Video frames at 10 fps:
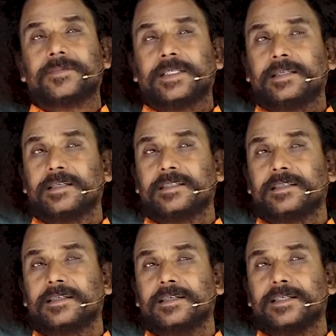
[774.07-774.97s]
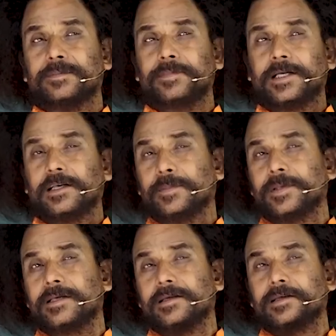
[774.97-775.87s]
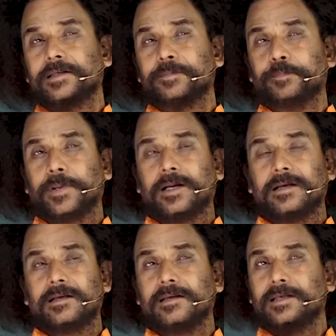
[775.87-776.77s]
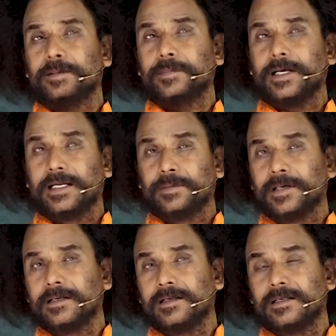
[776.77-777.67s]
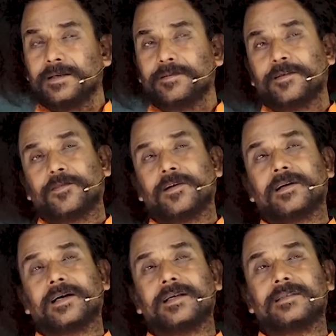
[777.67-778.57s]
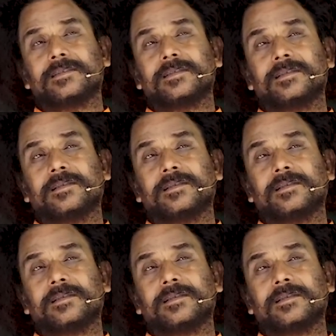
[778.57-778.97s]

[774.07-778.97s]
Energy kingdom, atomic kingdom, plant kingdom, animal kingdom of all kinds.